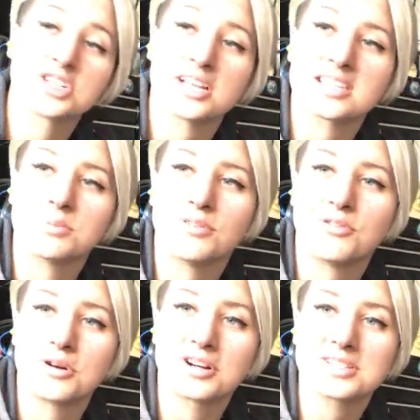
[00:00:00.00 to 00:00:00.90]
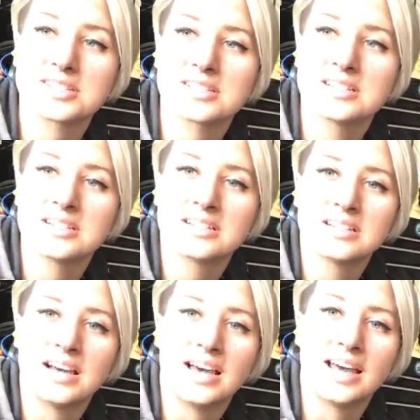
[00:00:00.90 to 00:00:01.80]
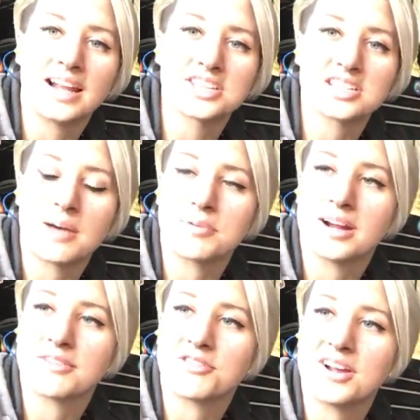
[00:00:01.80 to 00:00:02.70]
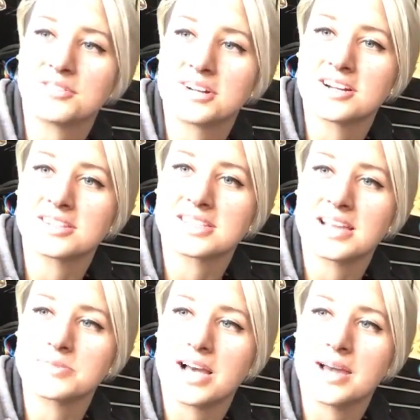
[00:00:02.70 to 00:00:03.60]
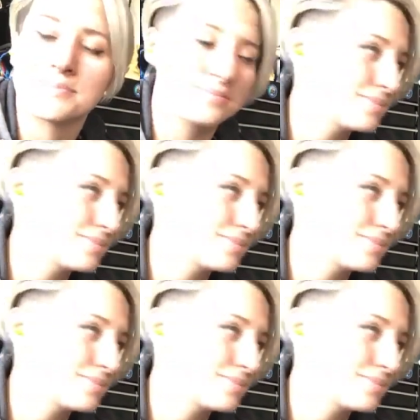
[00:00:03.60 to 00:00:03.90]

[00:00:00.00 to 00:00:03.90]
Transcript: adjustable forks, and I just upgraded front and rear at the same time.